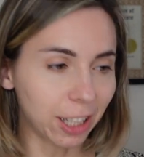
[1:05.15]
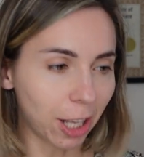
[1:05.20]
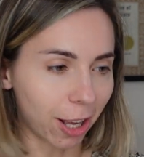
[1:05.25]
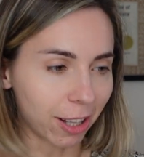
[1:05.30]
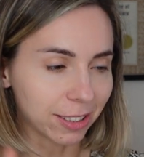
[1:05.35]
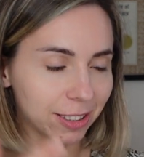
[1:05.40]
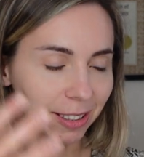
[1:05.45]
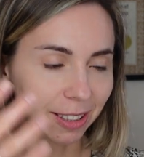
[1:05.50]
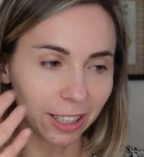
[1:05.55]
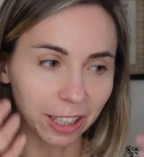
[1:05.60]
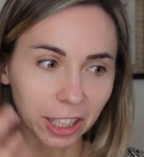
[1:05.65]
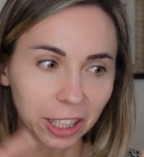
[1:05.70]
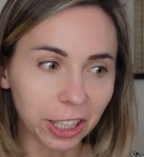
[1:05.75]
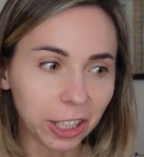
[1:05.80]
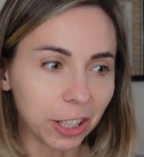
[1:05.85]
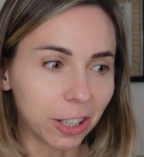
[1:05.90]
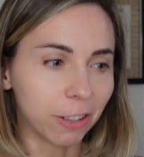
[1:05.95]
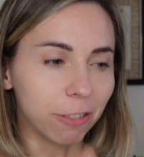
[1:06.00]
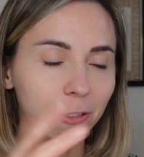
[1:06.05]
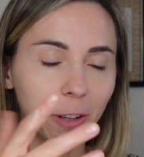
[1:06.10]

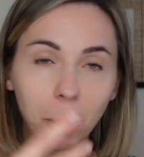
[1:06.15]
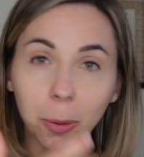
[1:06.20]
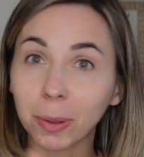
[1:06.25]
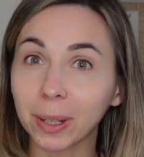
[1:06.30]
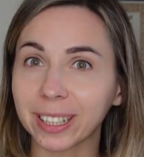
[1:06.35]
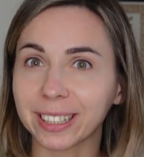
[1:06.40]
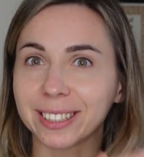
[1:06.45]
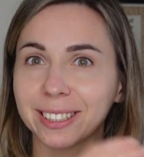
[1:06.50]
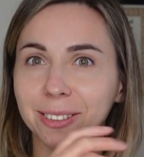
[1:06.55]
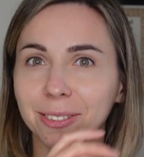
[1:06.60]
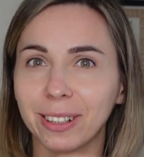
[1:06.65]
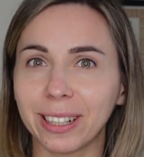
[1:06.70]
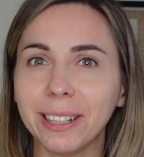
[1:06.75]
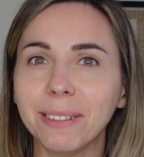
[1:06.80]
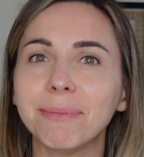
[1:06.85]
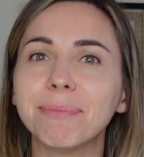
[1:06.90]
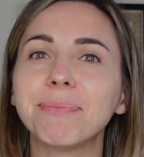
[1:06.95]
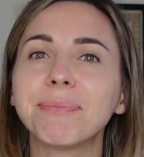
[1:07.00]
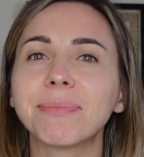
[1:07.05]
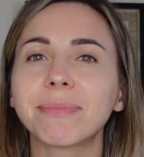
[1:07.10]
Clear, focused, right?